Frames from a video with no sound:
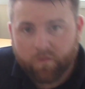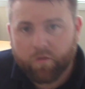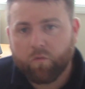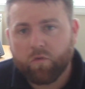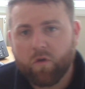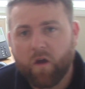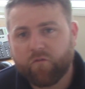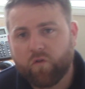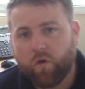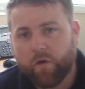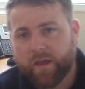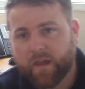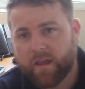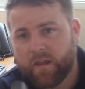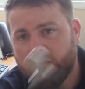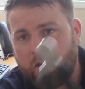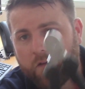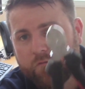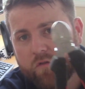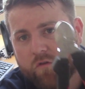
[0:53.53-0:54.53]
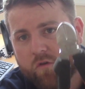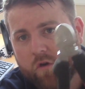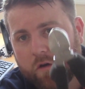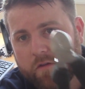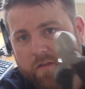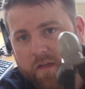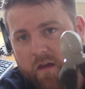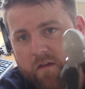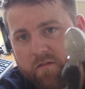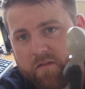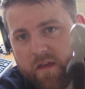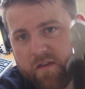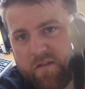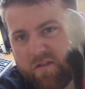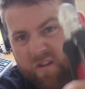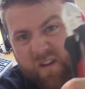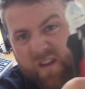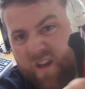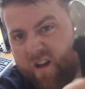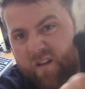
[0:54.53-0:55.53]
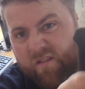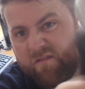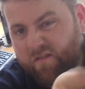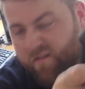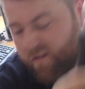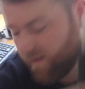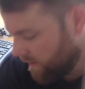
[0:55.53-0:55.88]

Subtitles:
tools I've got here, I've just got a set of side cutters,